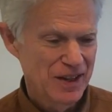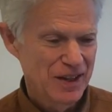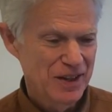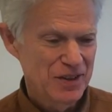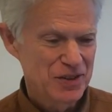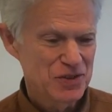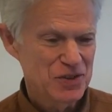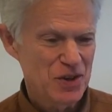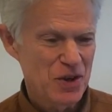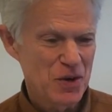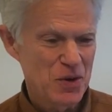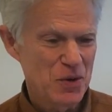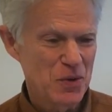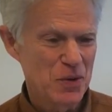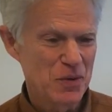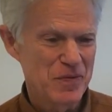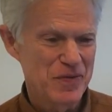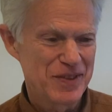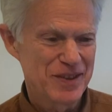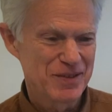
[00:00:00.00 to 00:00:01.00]

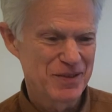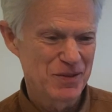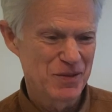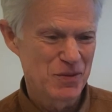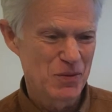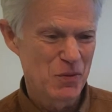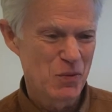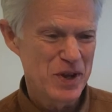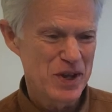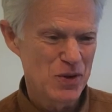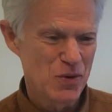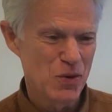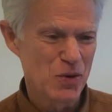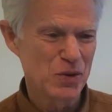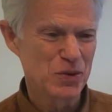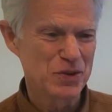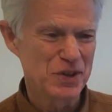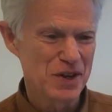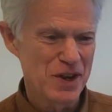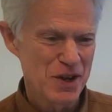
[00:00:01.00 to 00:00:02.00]
So we
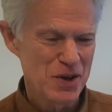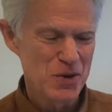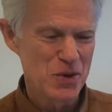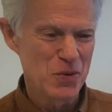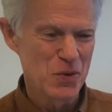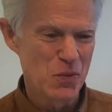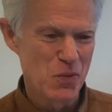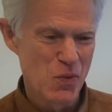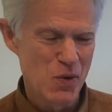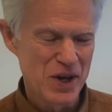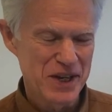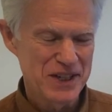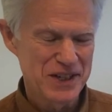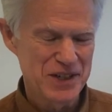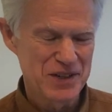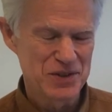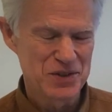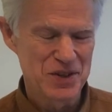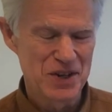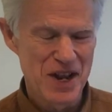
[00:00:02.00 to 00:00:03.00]
all know what
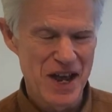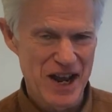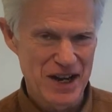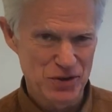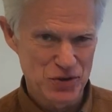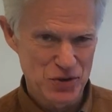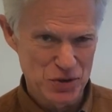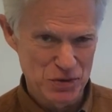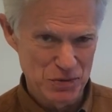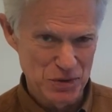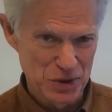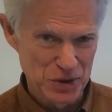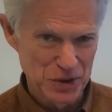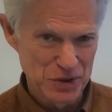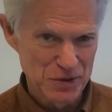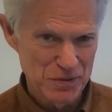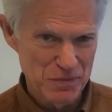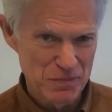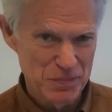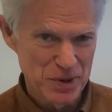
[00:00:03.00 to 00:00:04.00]
is
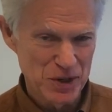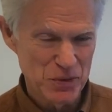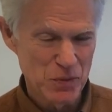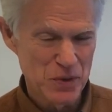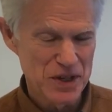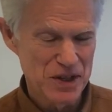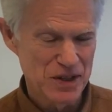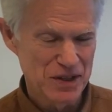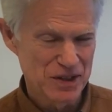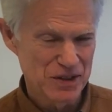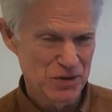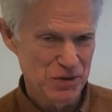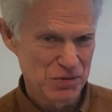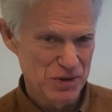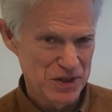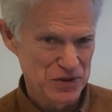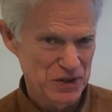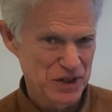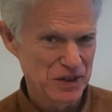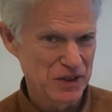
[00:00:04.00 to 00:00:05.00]
natural, but we
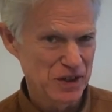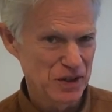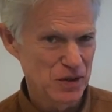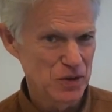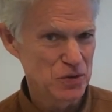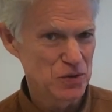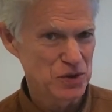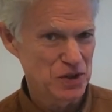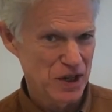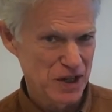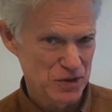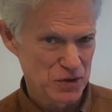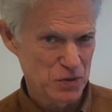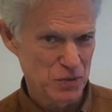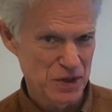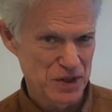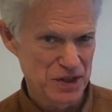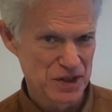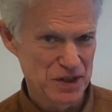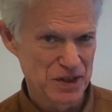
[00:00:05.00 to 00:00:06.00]
increasingly lose touch
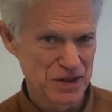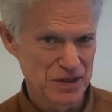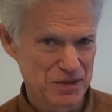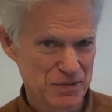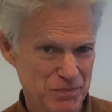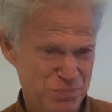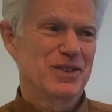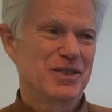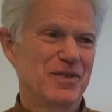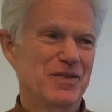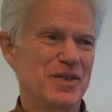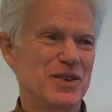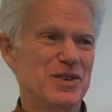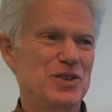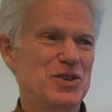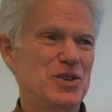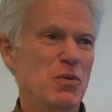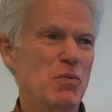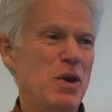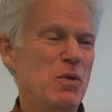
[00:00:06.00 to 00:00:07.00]
with it.
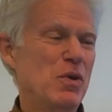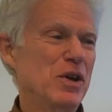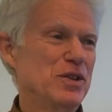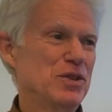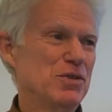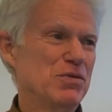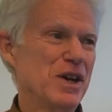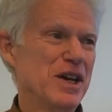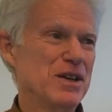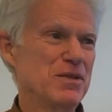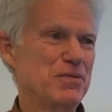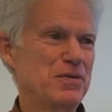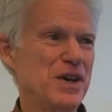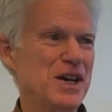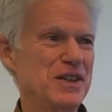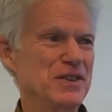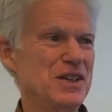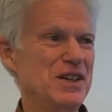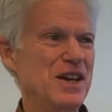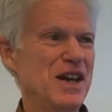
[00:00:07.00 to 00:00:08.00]
So we want to try and
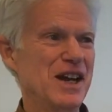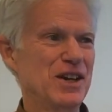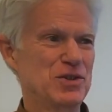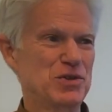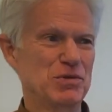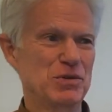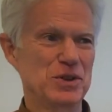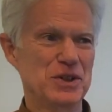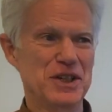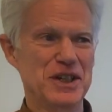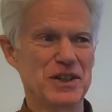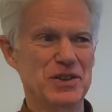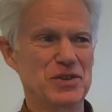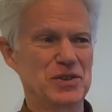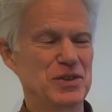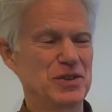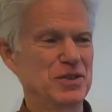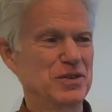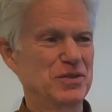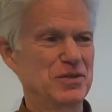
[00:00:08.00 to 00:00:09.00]
find the
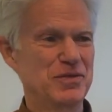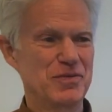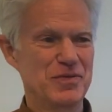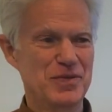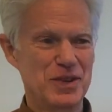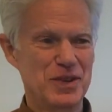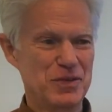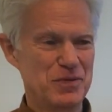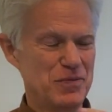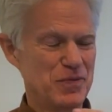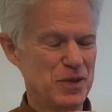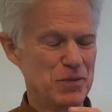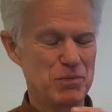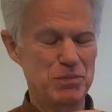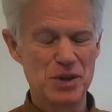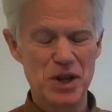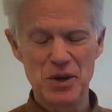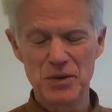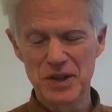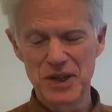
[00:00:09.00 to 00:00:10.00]
naturalness of
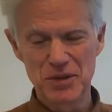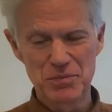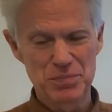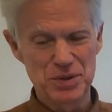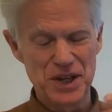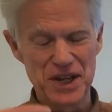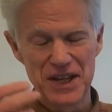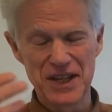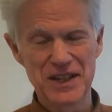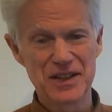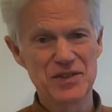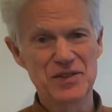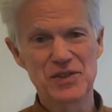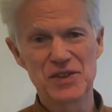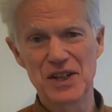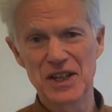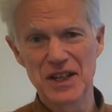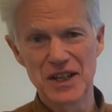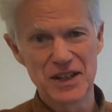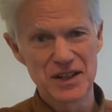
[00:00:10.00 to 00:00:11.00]
blowing, playing,
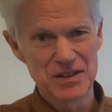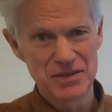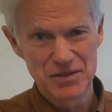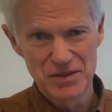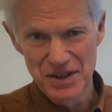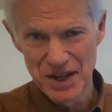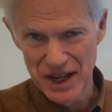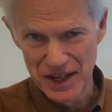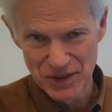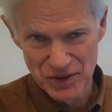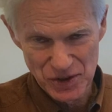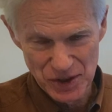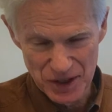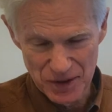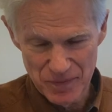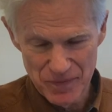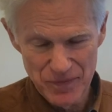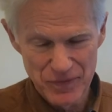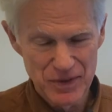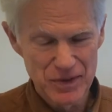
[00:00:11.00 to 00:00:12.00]
singing,
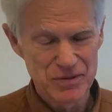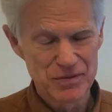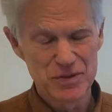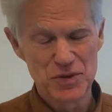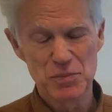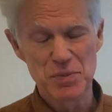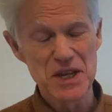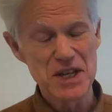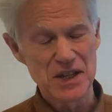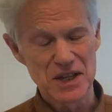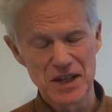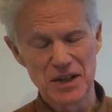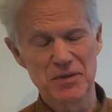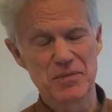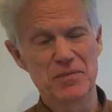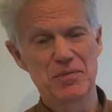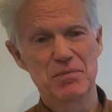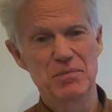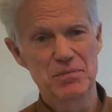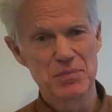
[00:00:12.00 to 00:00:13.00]
dancing, speaking,
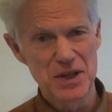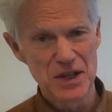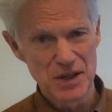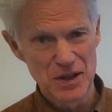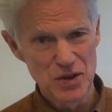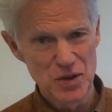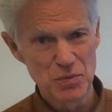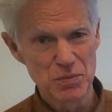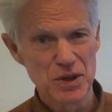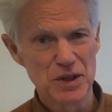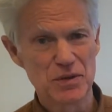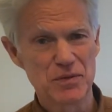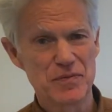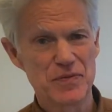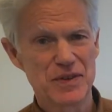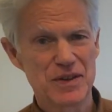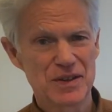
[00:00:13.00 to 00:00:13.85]
being human.